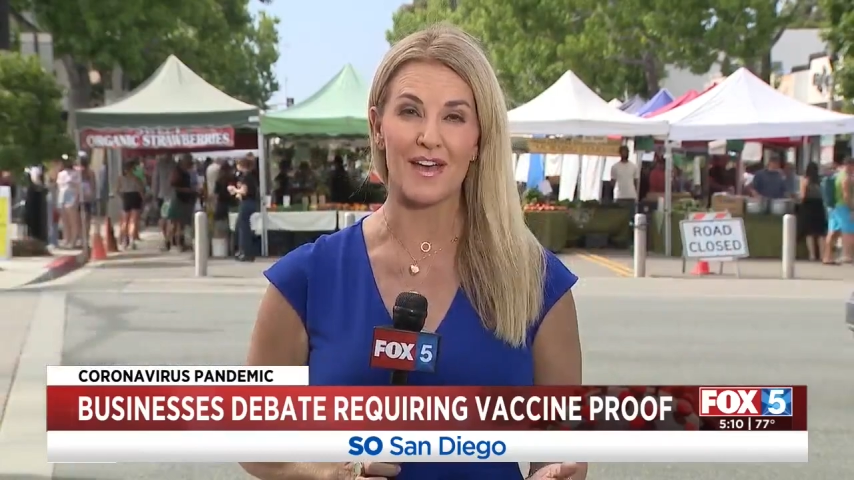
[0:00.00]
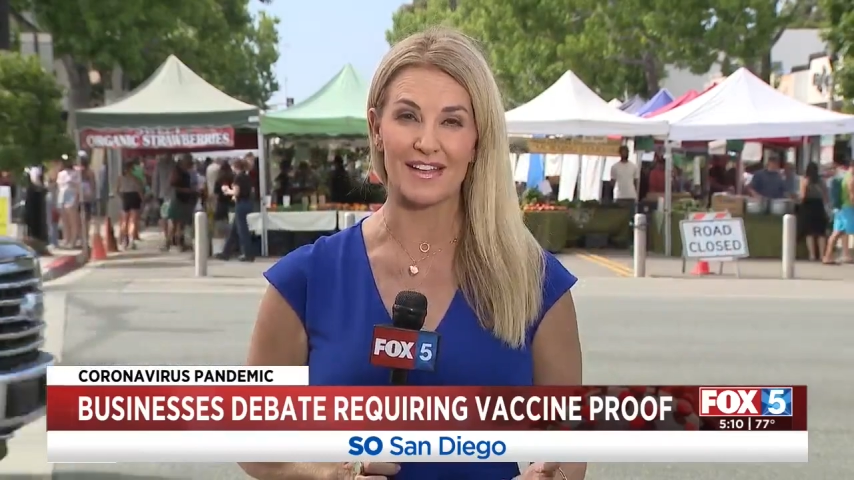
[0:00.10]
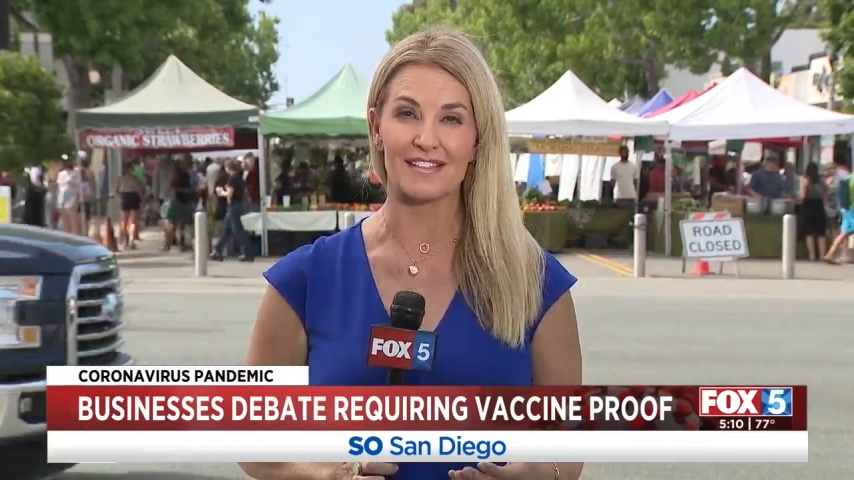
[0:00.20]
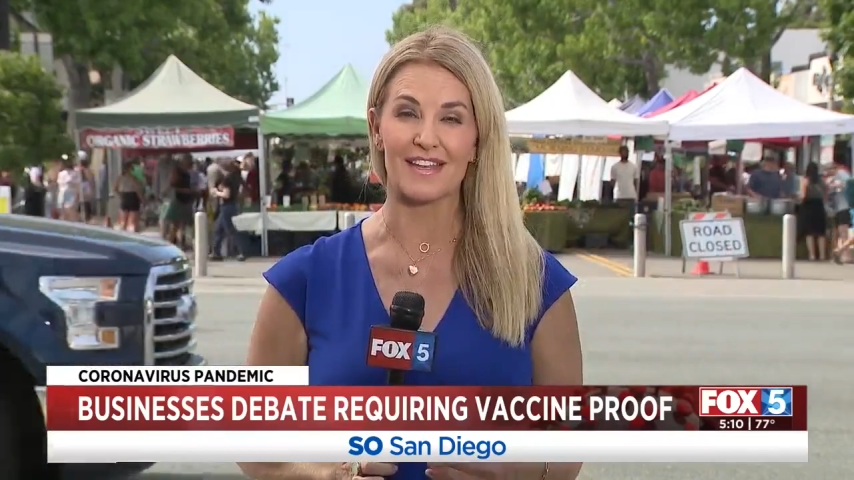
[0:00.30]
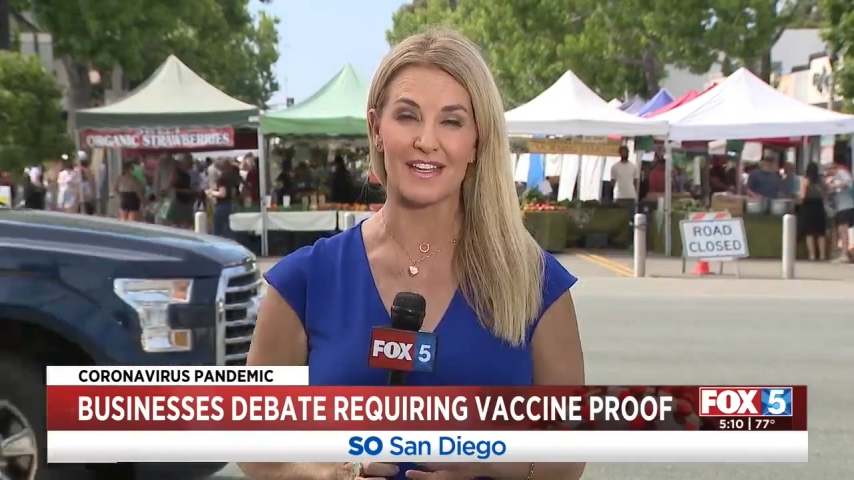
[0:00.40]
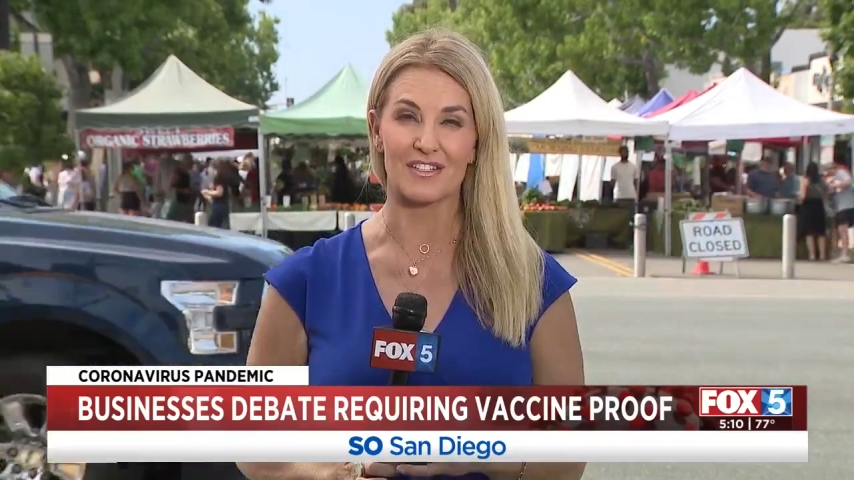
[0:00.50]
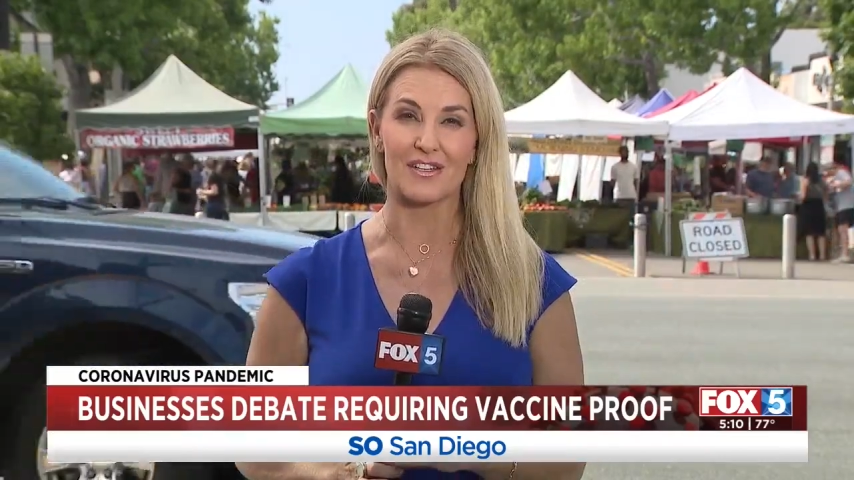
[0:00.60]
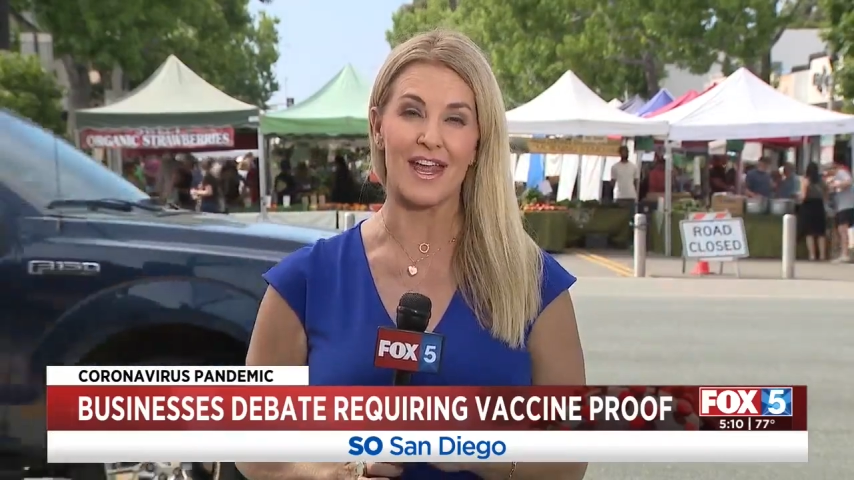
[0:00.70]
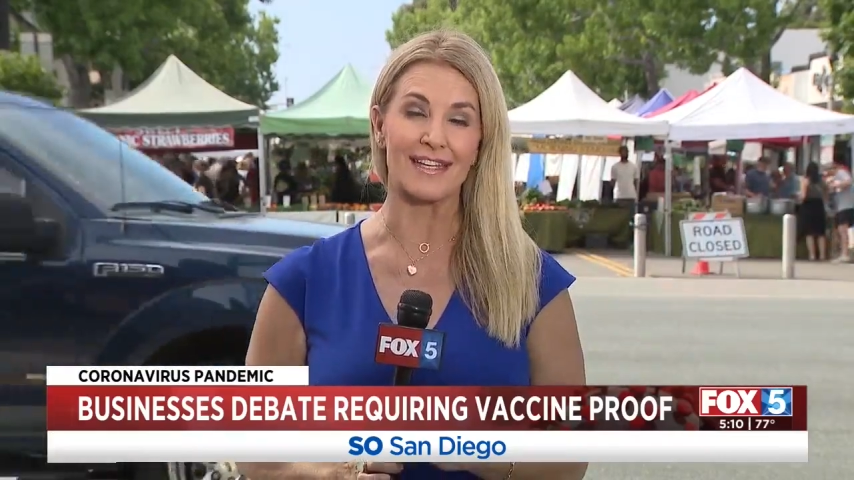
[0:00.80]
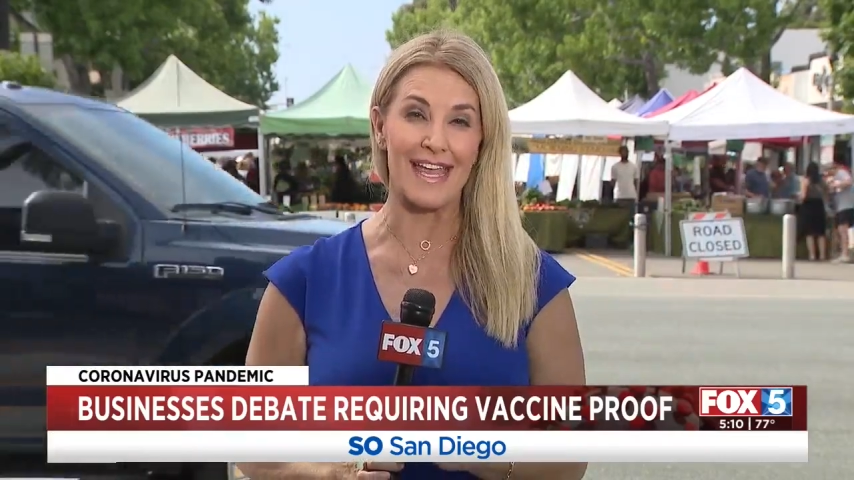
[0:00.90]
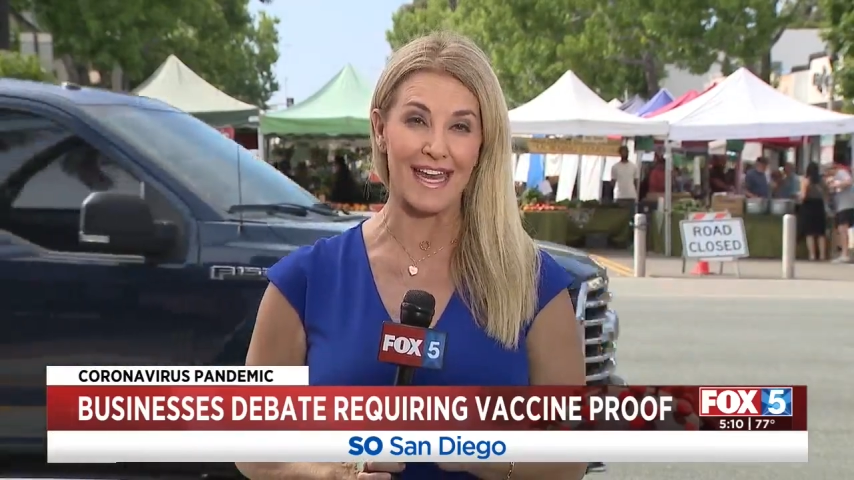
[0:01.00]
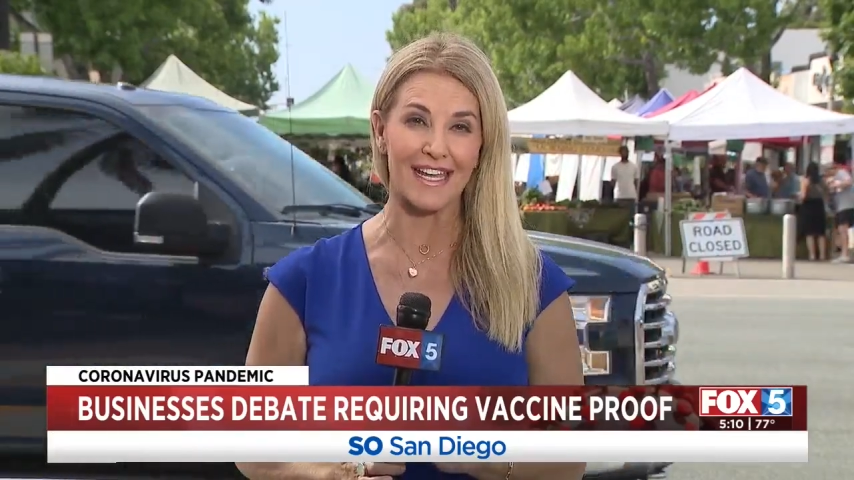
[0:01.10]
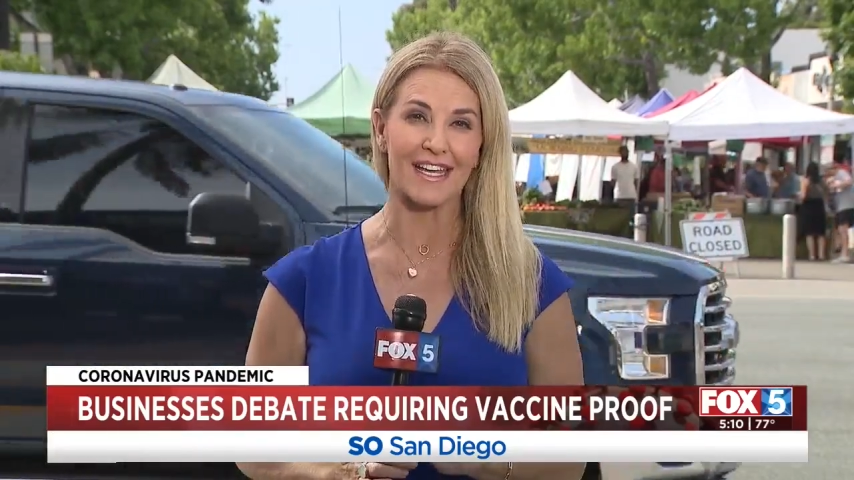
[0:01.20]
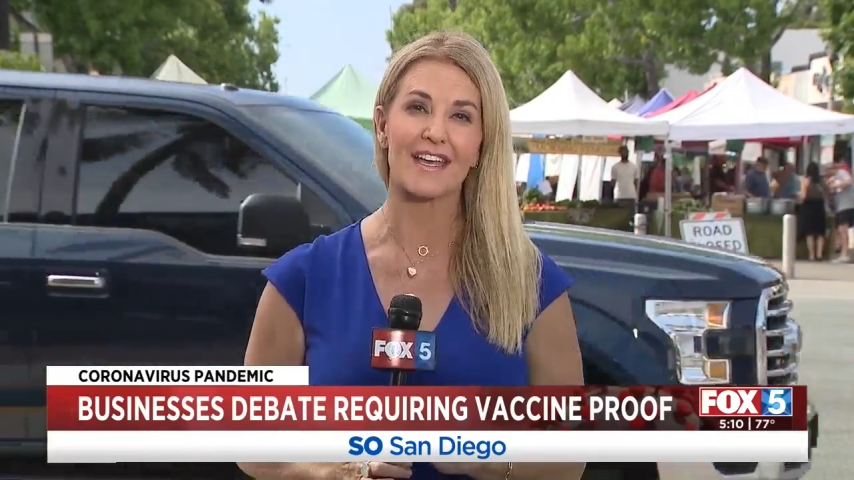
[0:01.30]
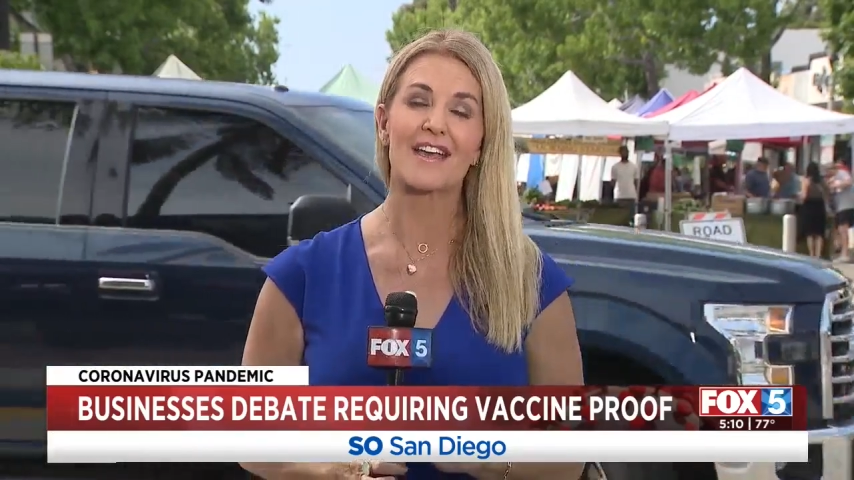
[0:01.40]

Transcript: vaccination and getting